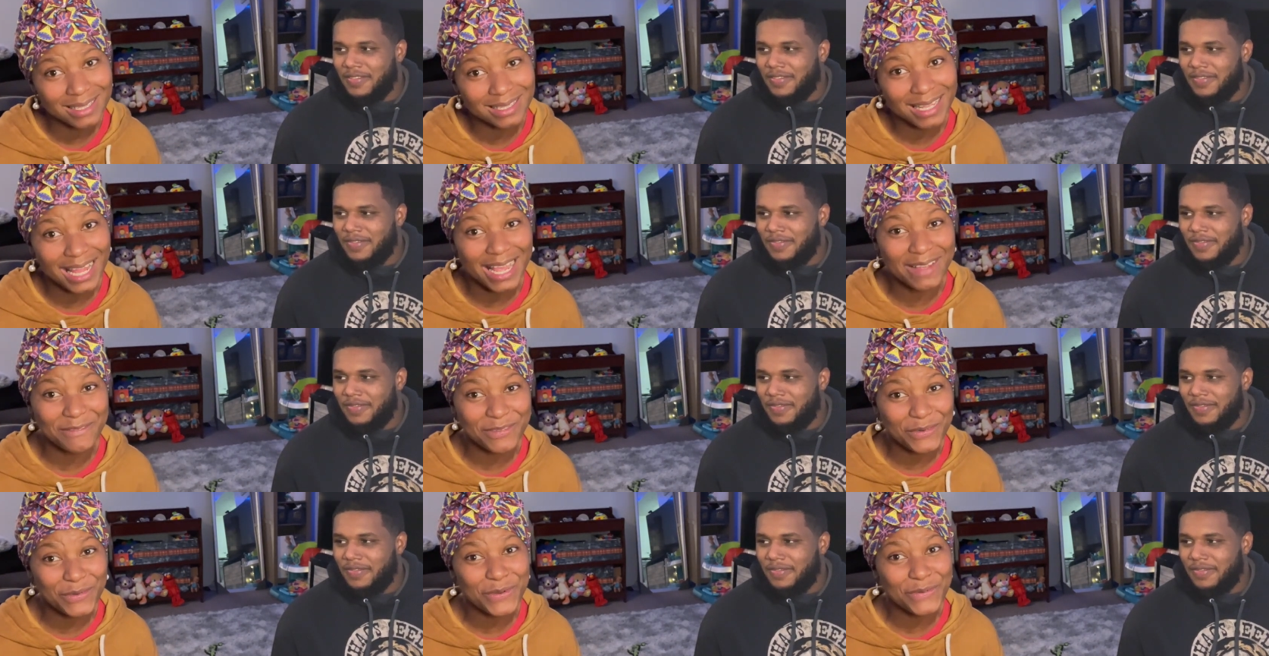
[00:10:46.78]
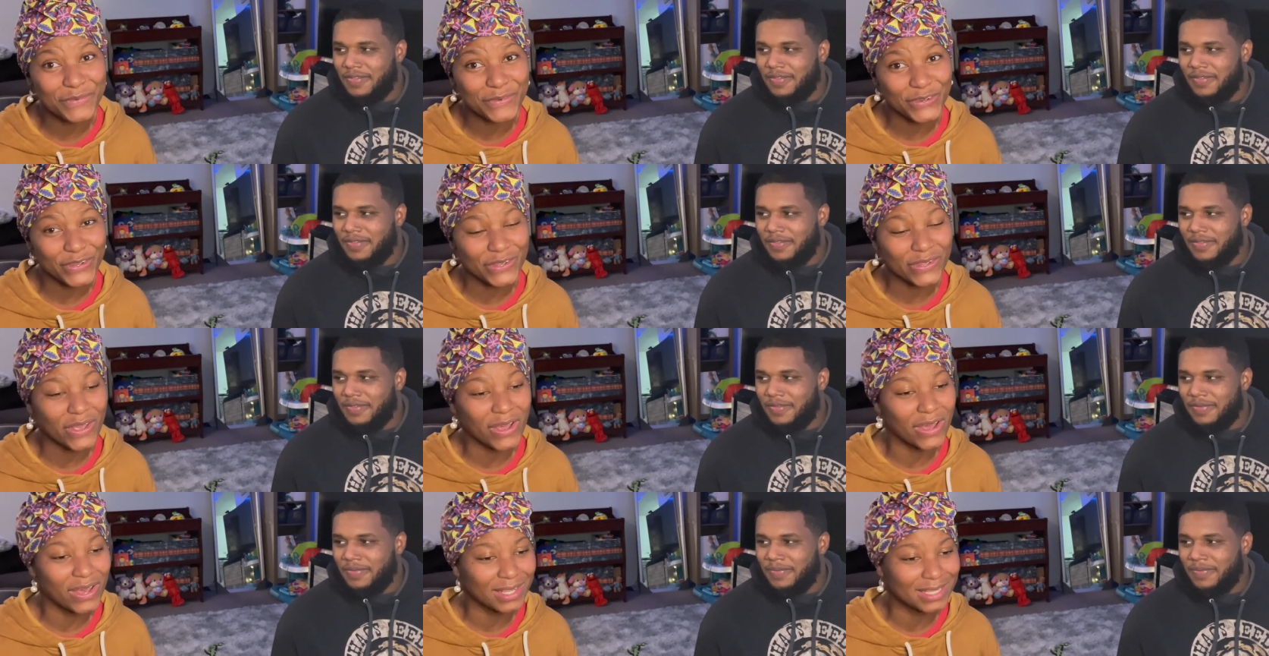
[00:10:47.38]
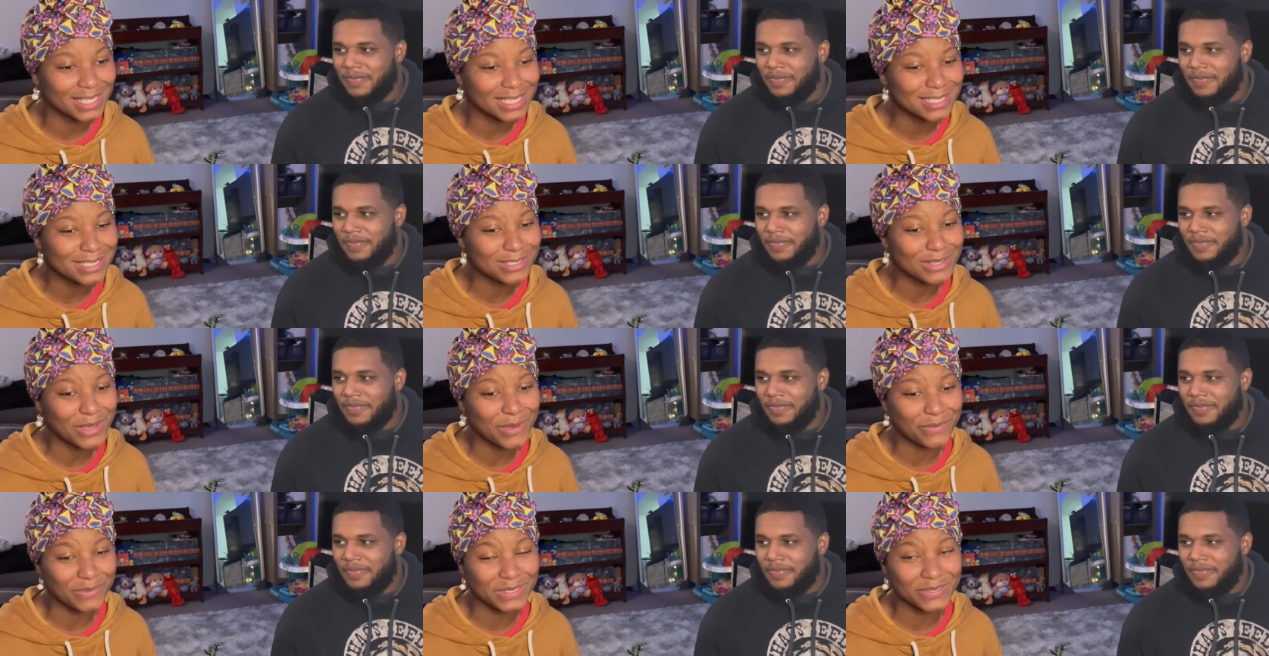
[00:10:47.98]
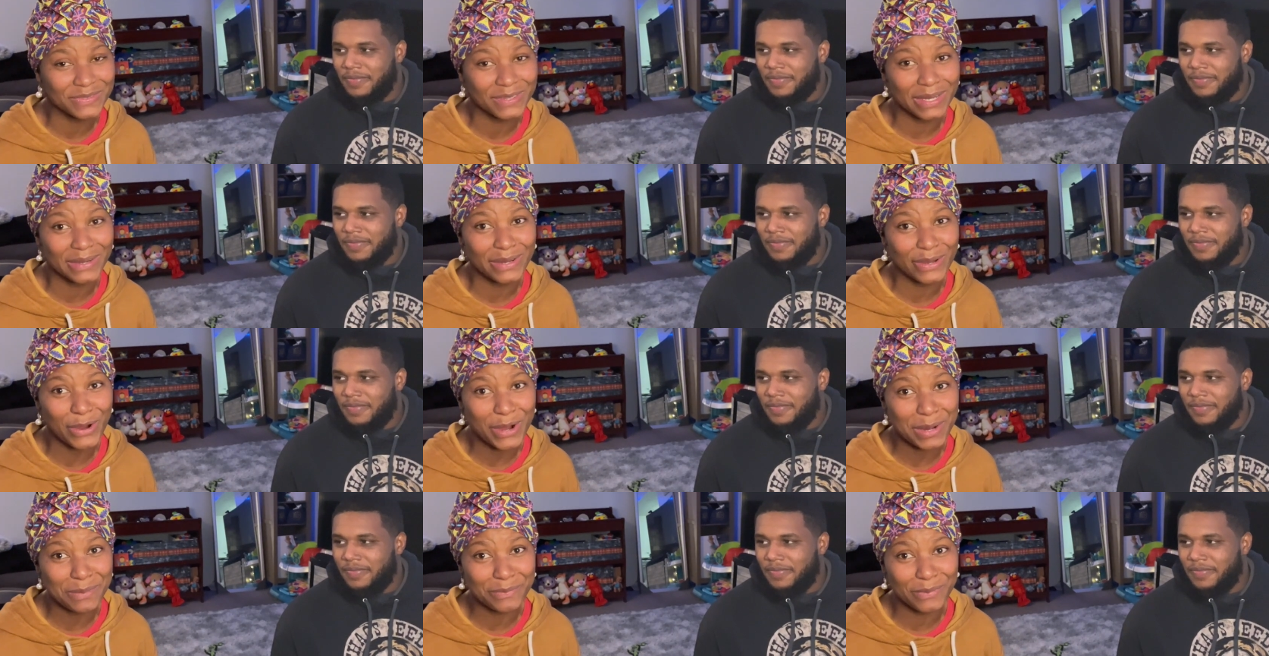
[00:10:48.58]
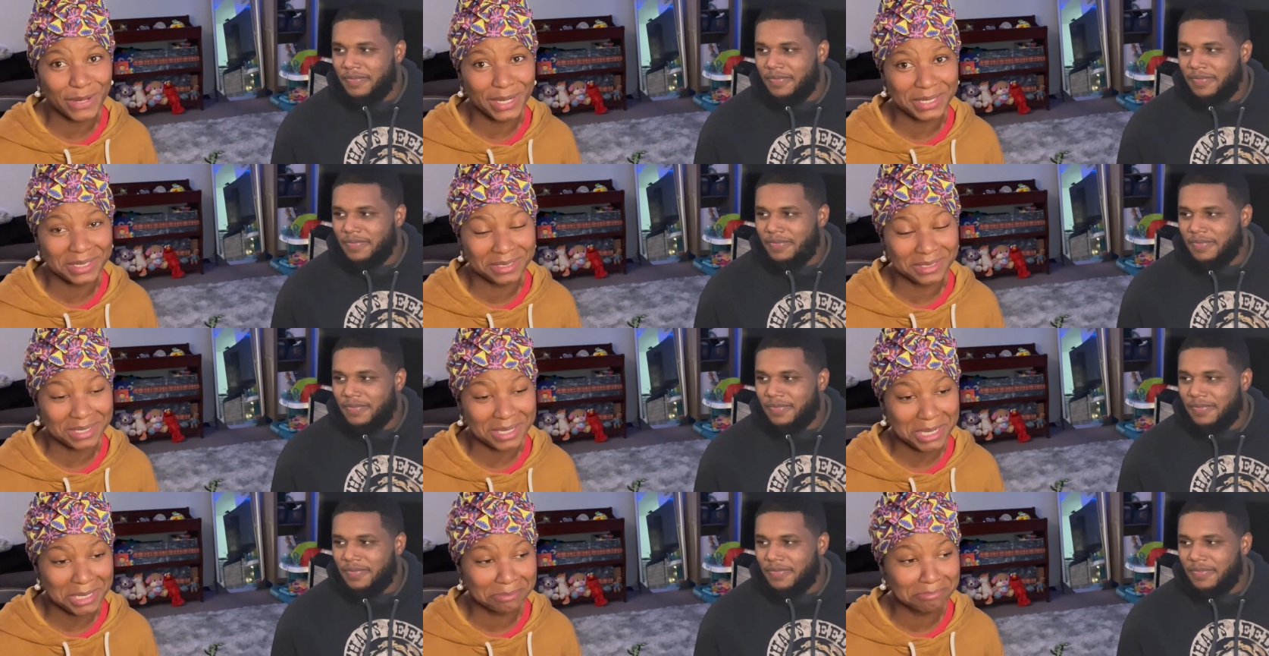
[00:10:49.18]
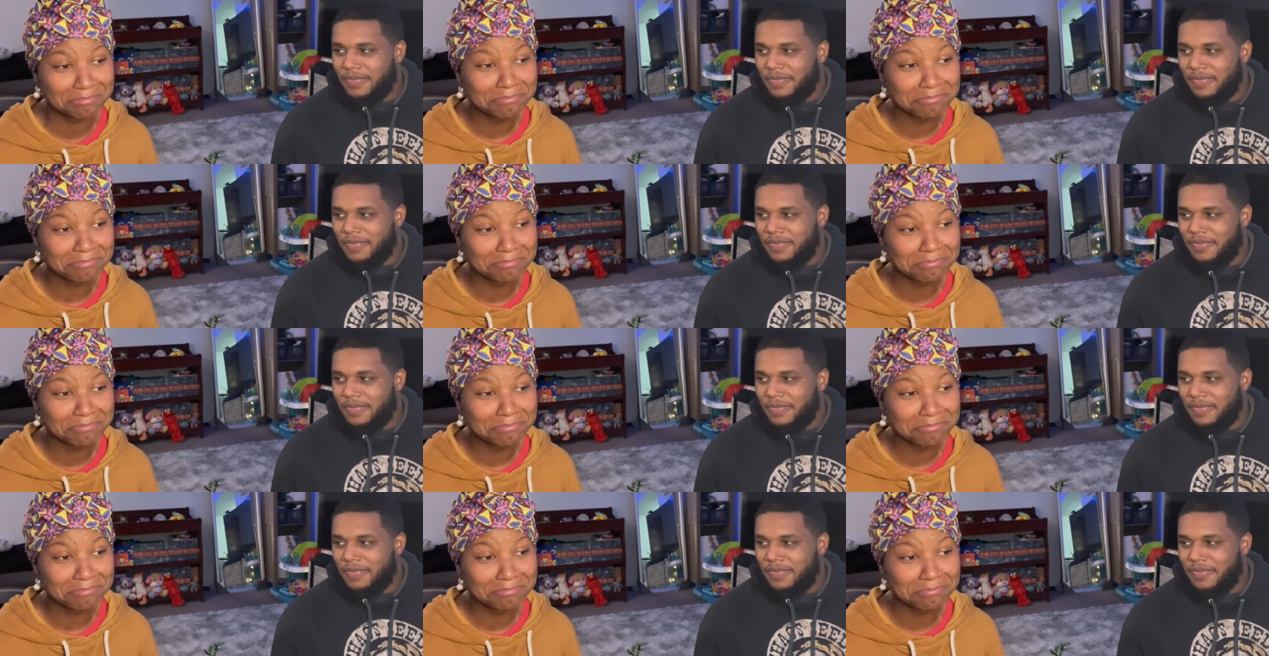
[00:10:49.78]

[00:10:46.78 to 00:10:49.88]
Speaker 1: like for real, y'all, this song was very heartbreaking. Like,